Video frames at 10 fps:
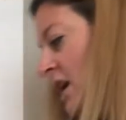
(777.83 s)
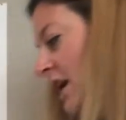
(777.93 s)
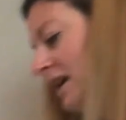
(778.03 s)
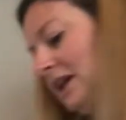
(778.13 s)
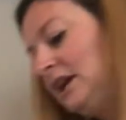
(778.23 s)

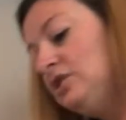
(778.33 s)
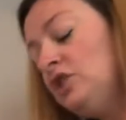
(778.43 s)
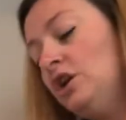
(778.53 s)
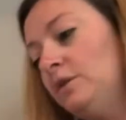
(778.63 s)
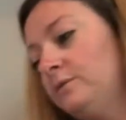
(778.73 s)
and I
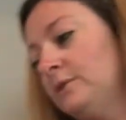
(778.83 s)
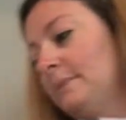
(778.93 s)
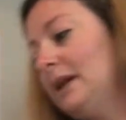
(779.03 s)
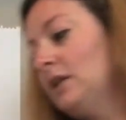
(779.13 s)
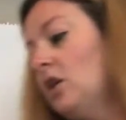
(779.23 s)
know from
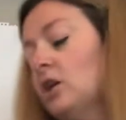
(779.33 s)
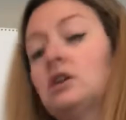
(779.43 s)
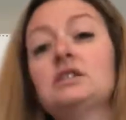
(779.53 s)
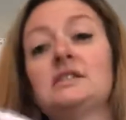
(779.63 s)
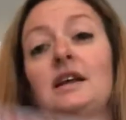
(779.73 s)
my
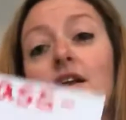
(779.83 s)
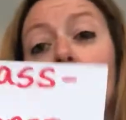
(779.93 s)
cards that a